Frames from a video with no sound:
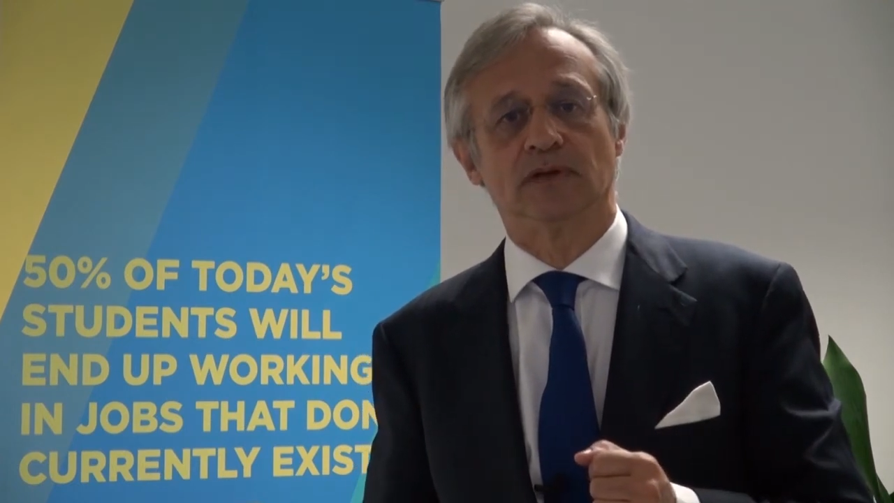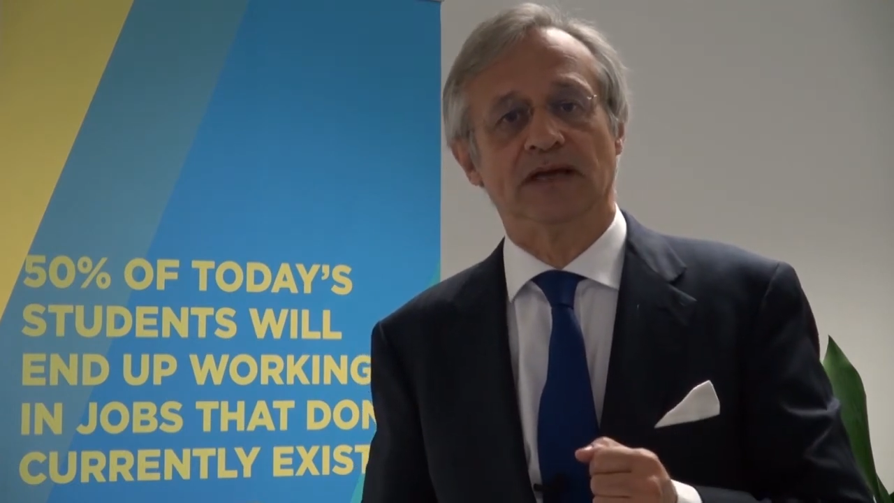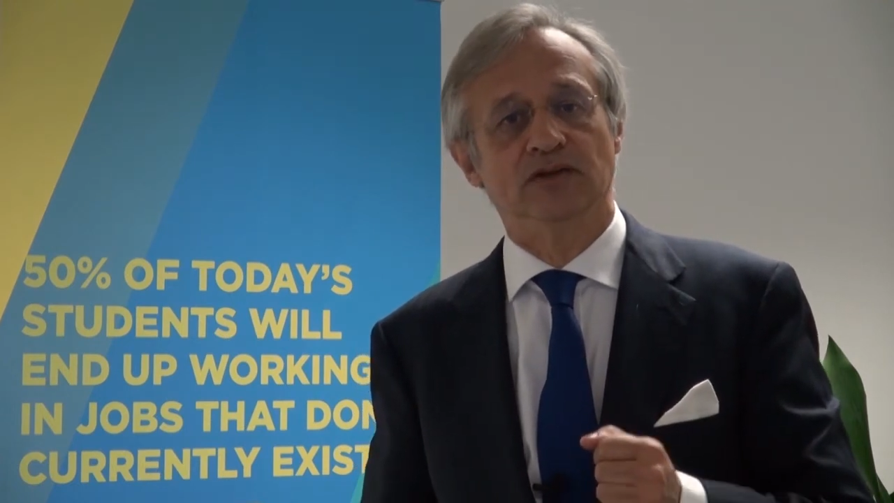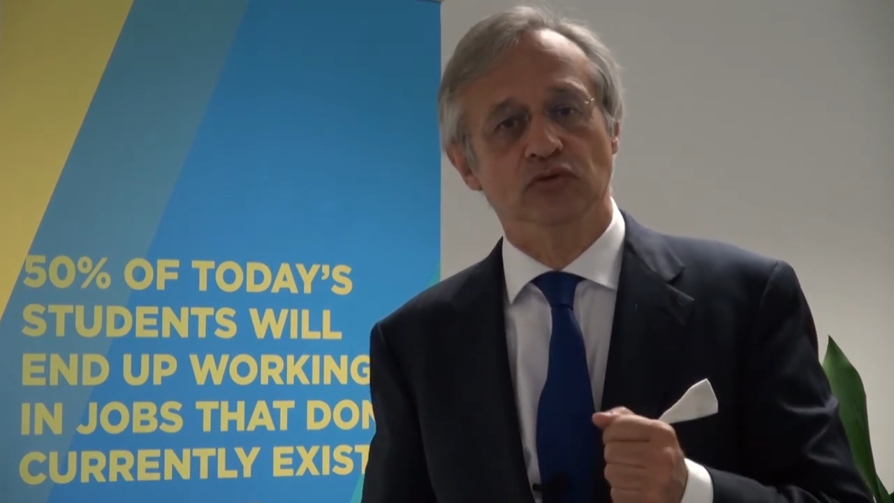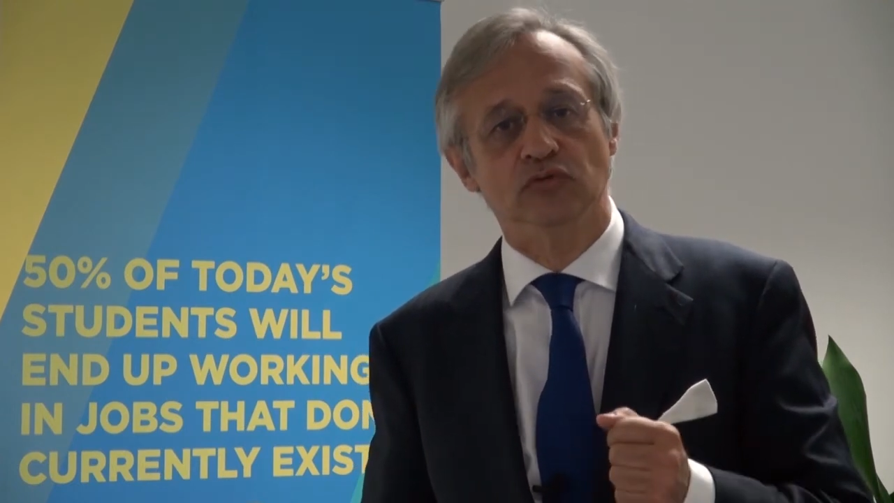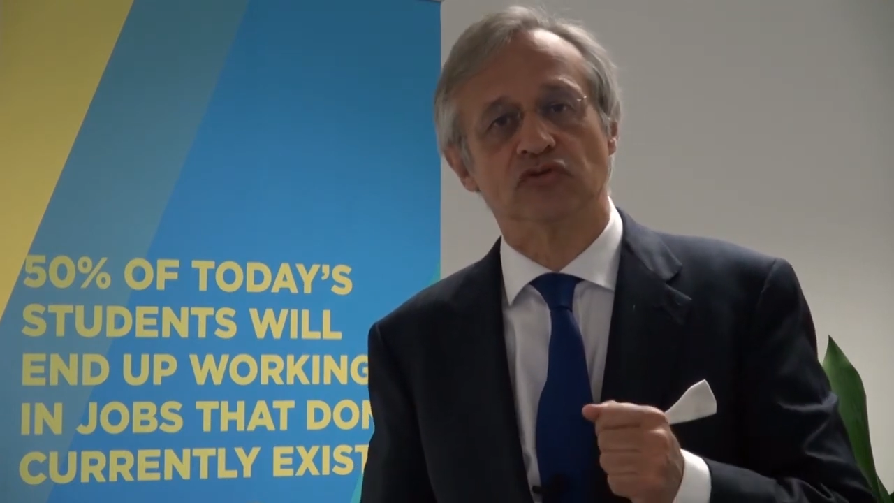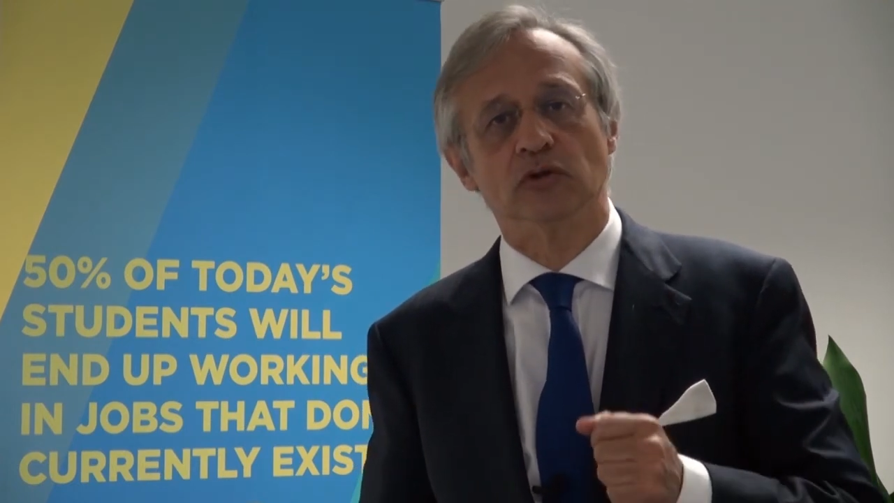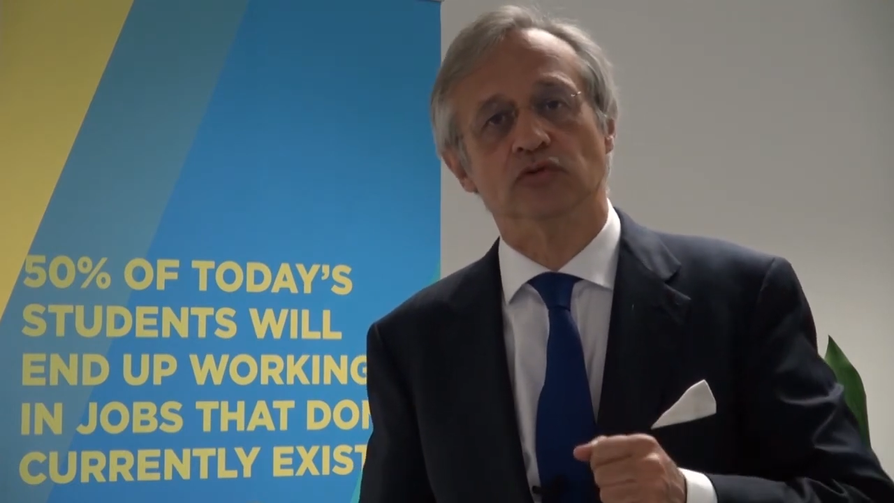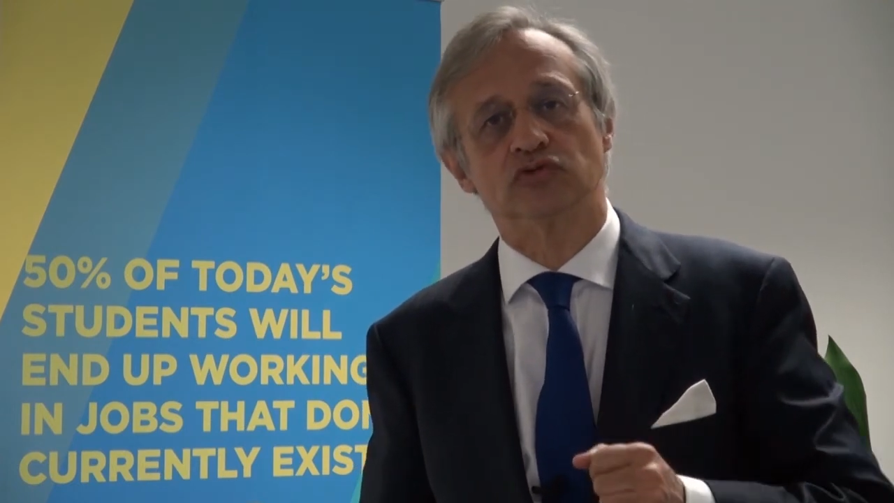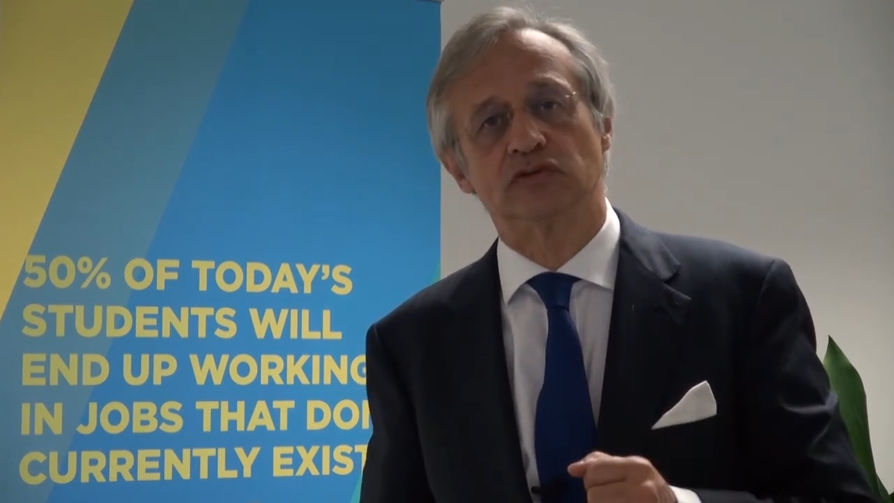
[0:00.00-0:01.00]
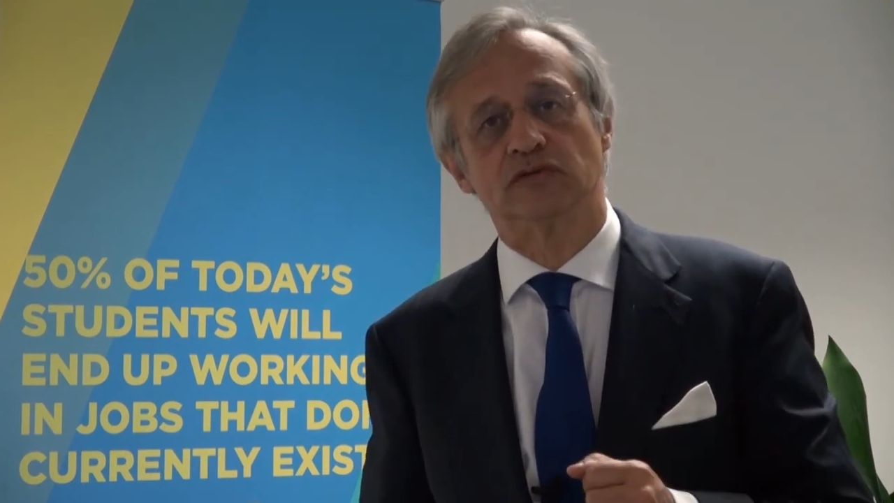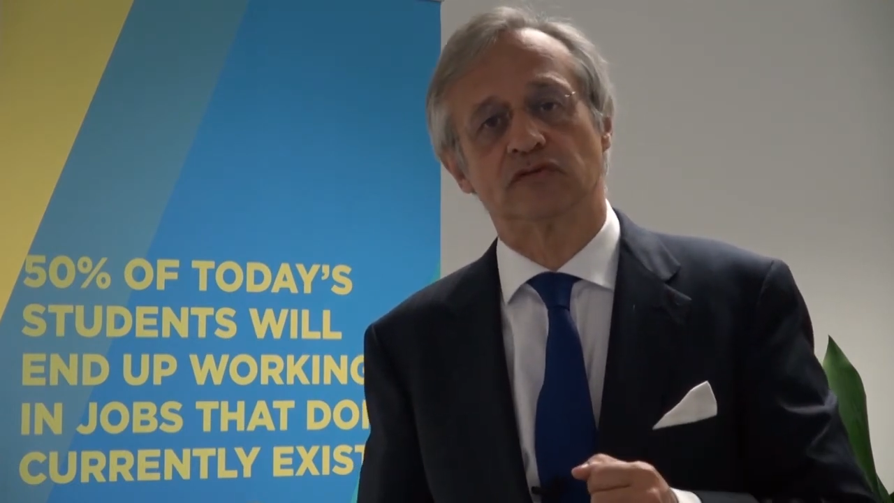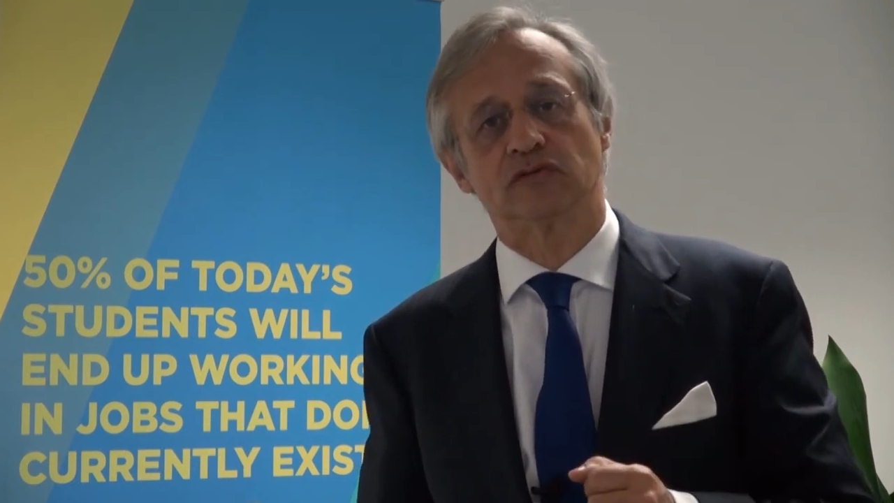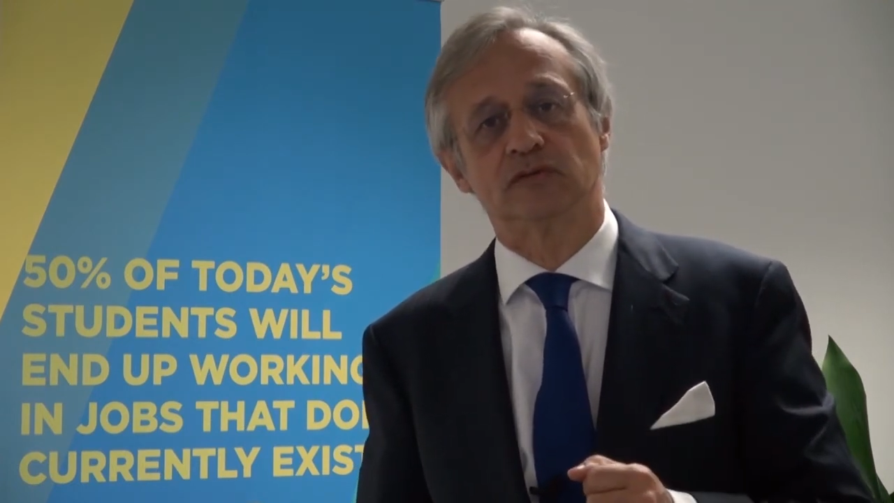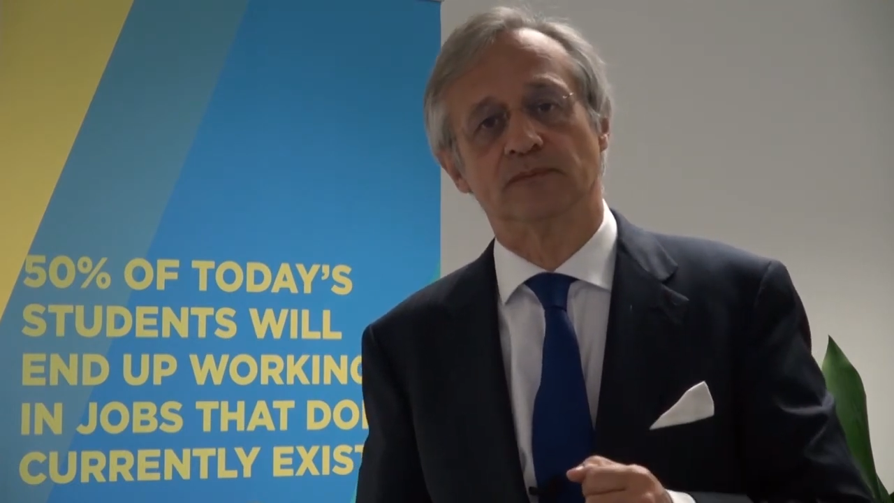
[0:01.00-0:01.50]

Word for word: and new solutions.